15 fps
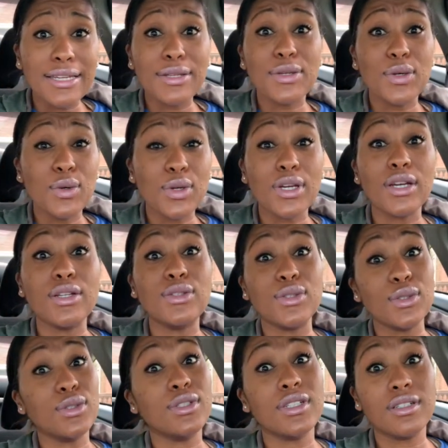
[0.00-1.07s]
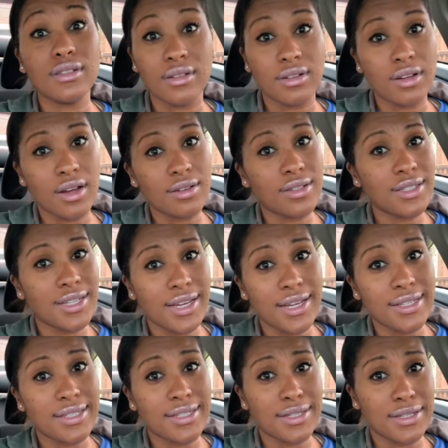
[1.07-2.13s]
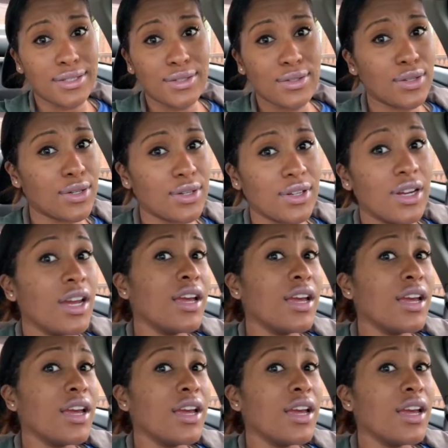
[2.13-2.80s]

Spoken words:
You could do the glucose test, sister.